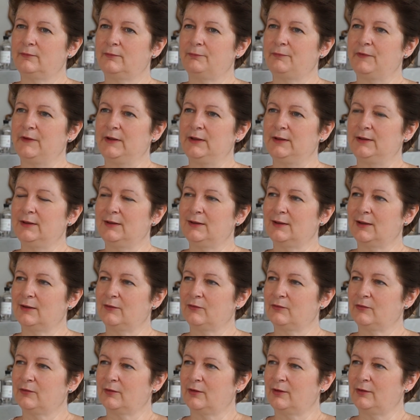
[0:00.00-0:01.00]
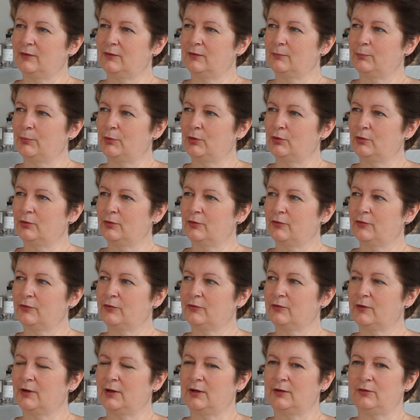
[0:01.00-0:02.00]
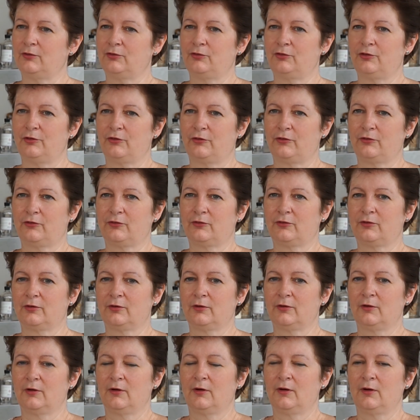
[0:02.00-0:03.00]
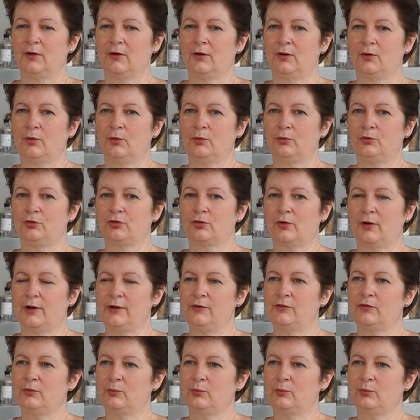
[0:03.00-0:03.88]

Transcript: thinking outside of the box and just trying to